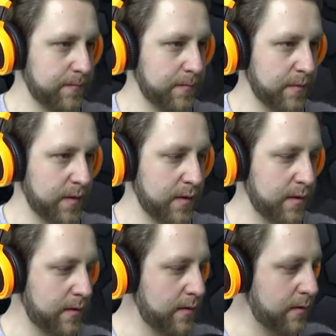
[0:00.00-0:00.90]

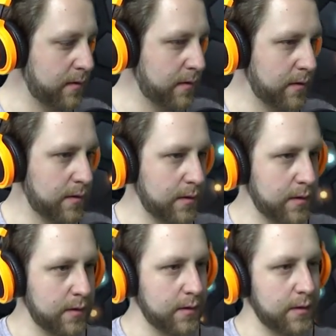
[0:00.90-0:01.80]

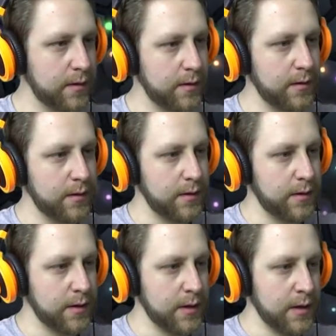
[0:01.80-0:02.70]

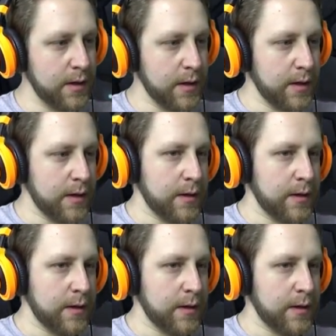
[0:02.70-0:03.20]
No one is speaking in this clip.